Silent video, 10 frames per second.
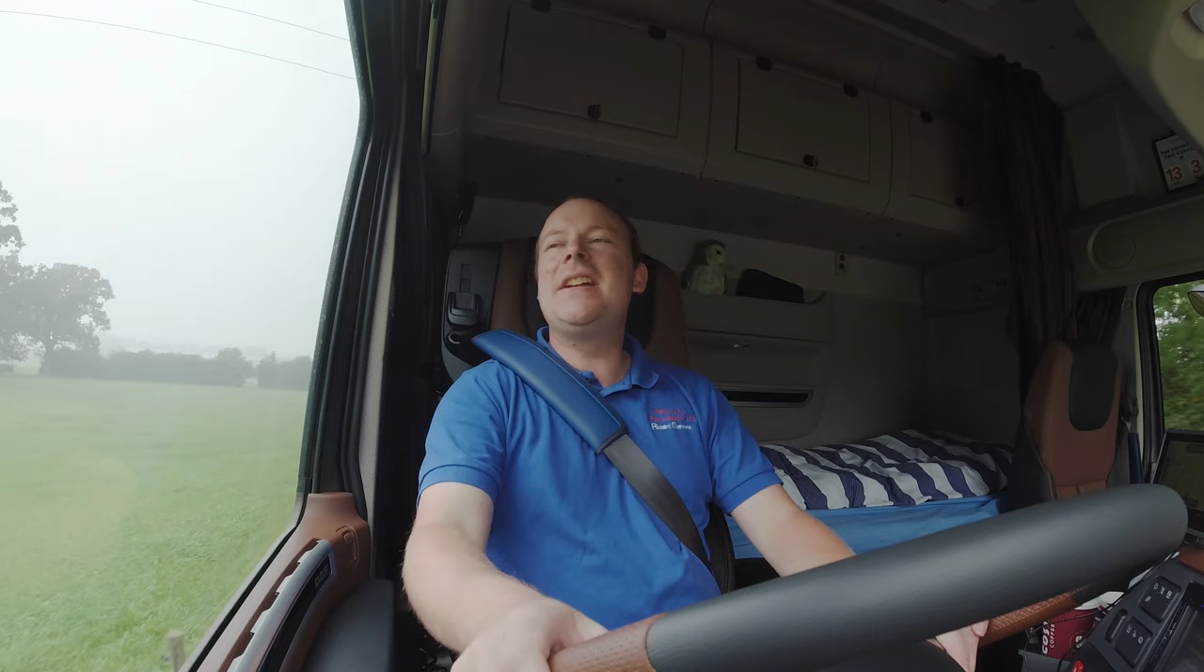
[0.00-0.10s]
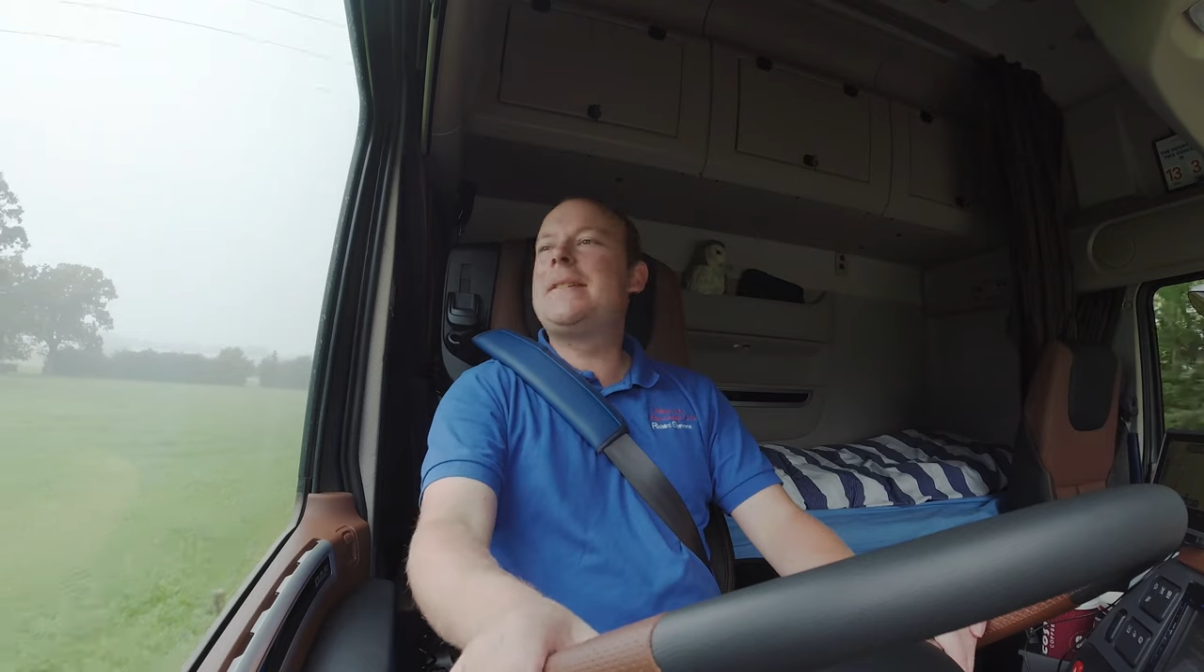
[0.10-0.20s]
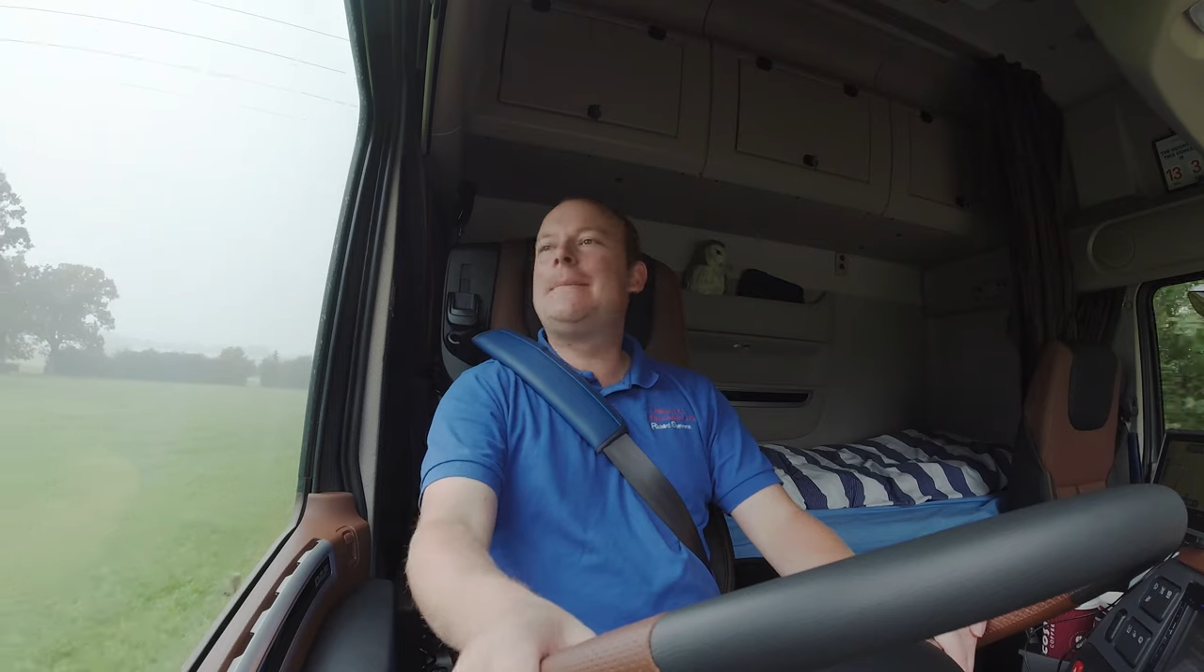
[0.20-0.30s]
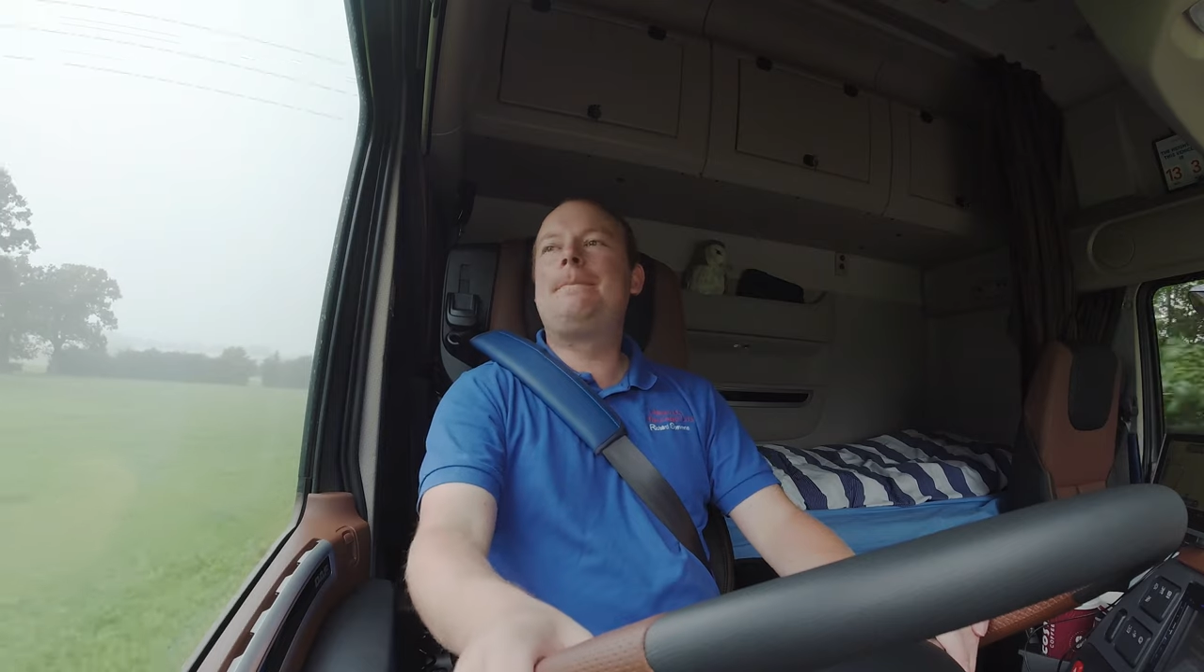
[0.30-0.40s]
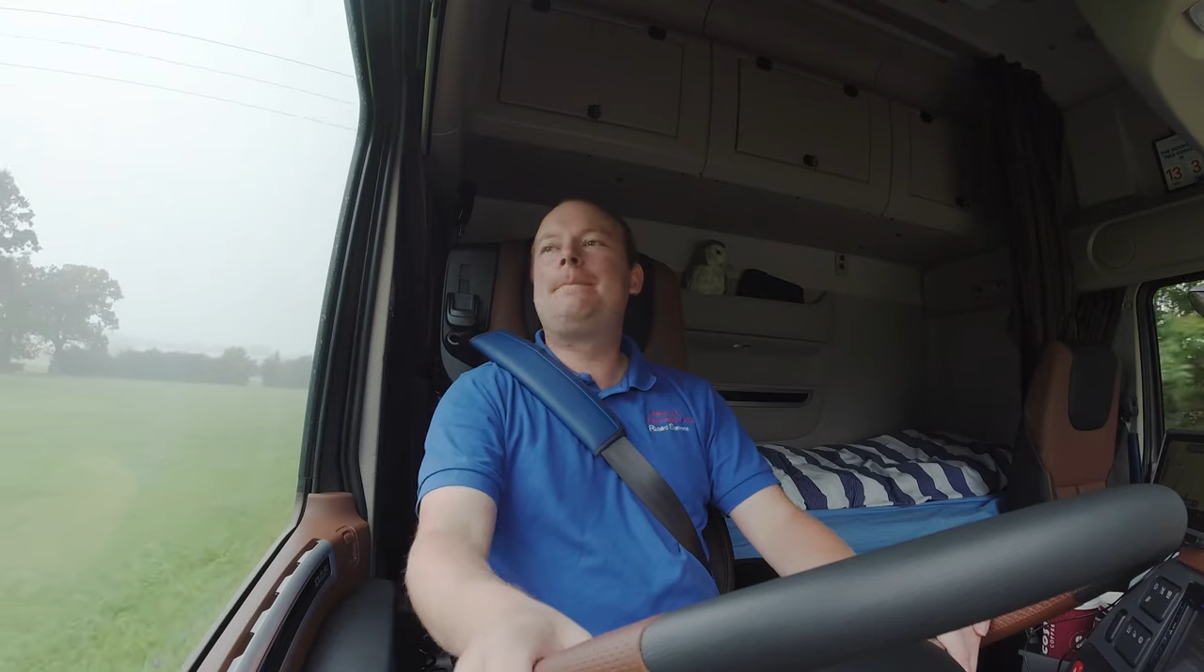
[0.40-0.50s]

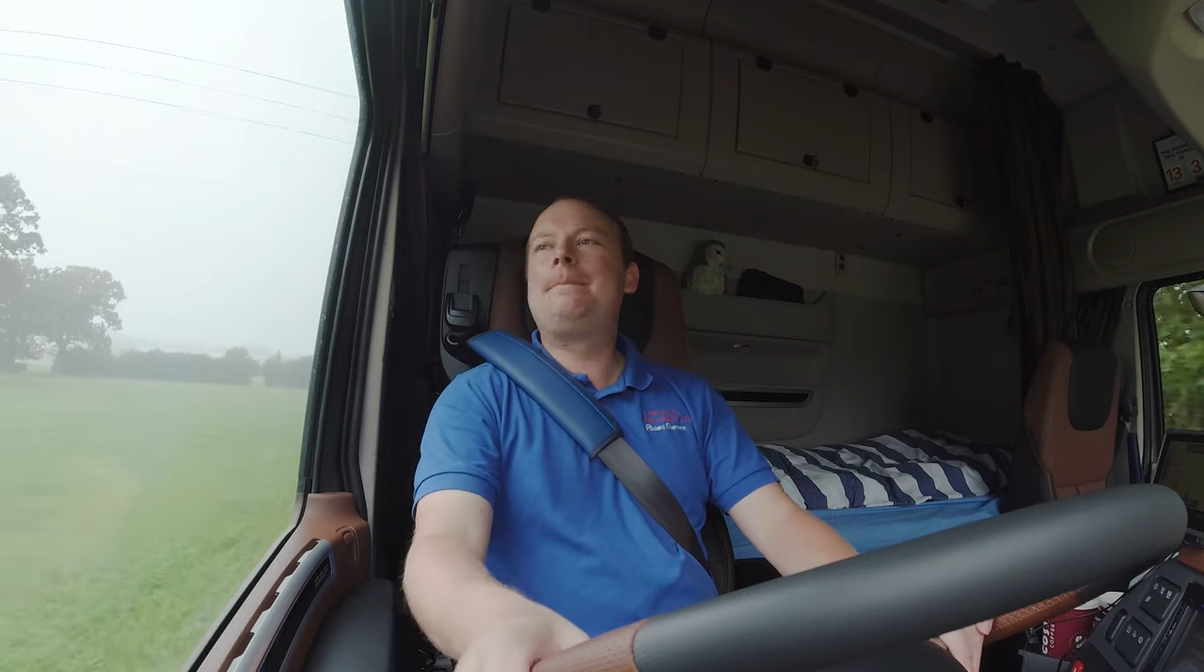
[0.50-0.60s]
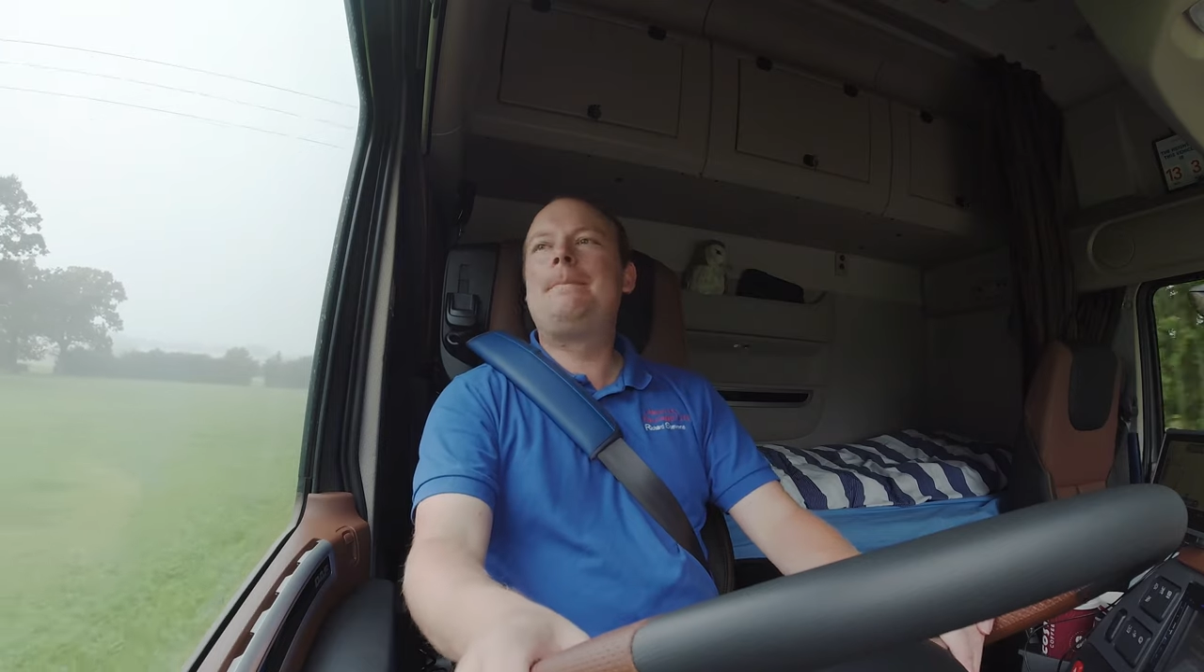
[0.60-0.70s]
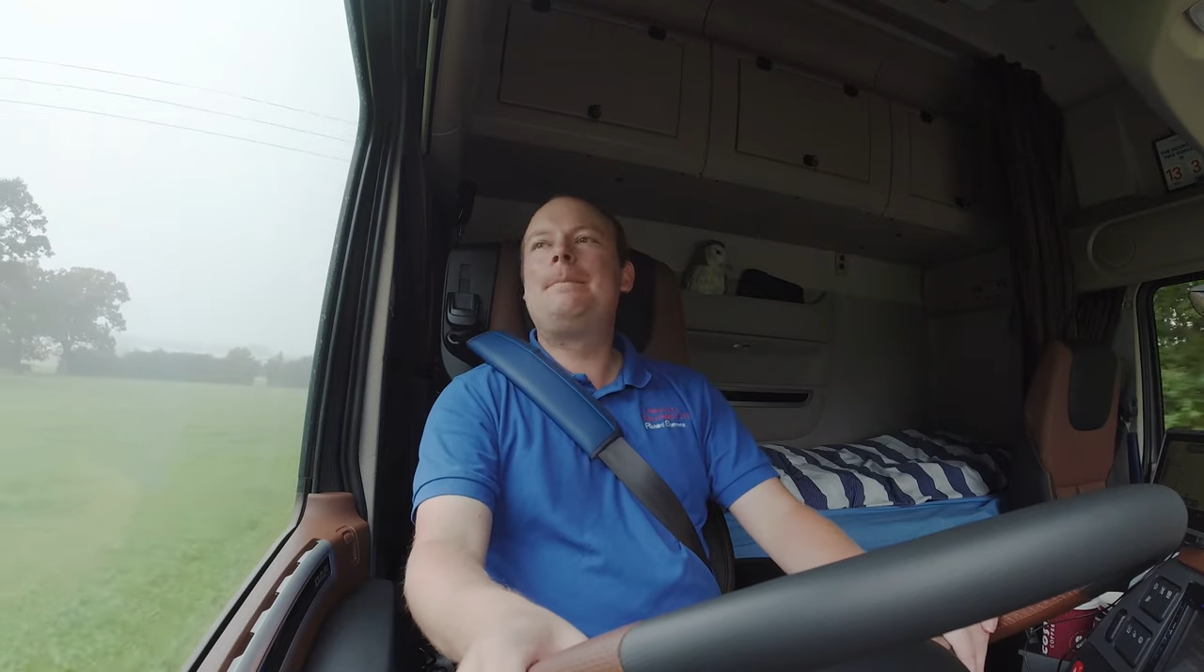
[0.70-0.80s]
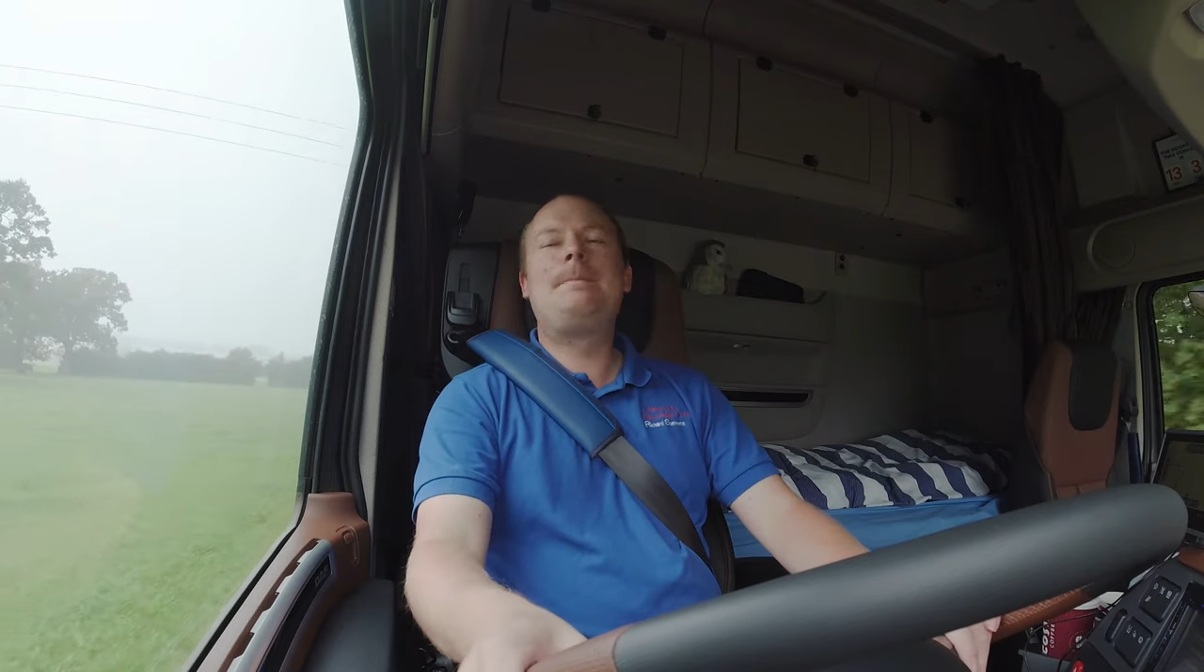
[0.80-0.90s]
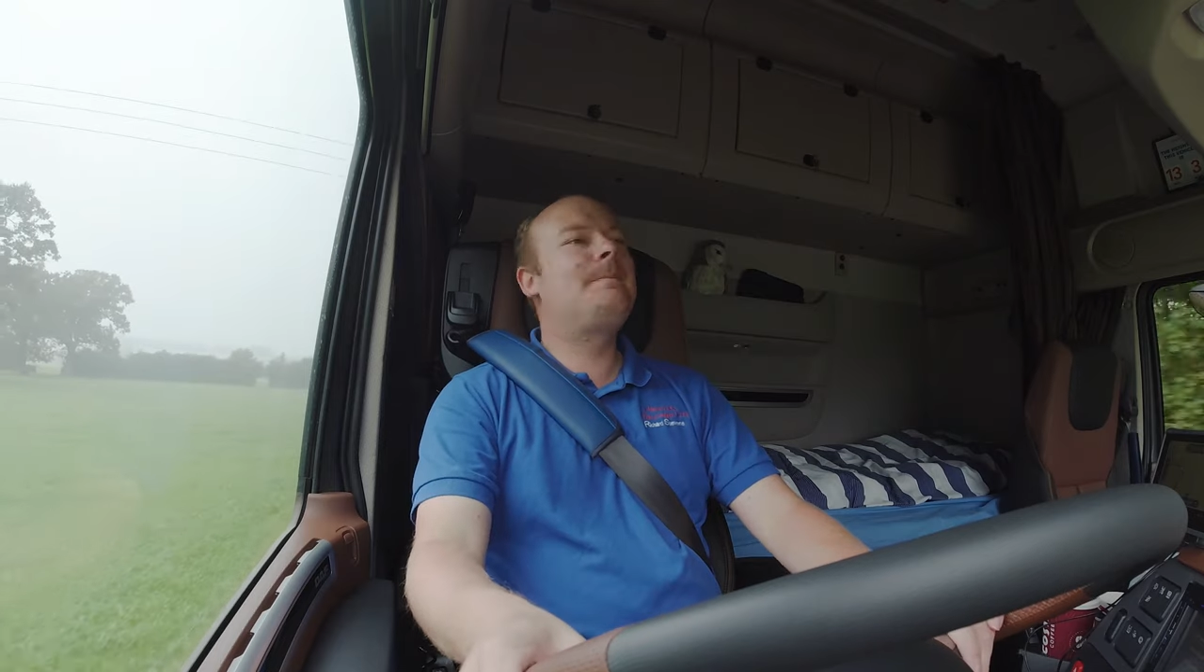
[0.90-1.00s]
It's
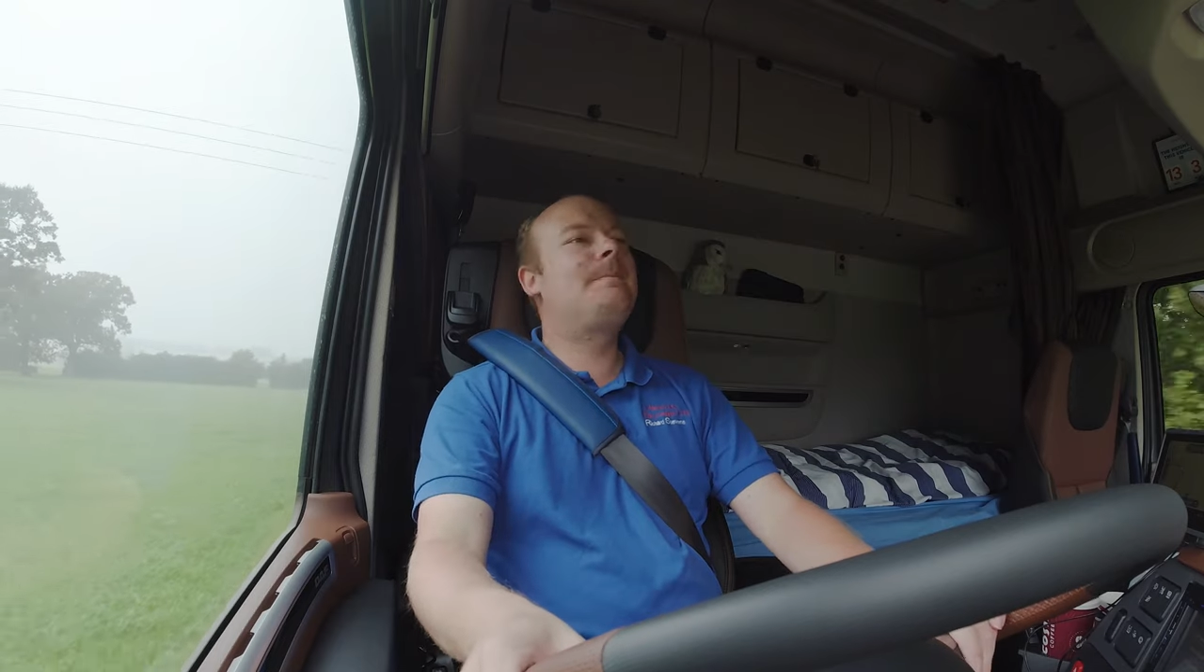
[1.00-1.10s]
After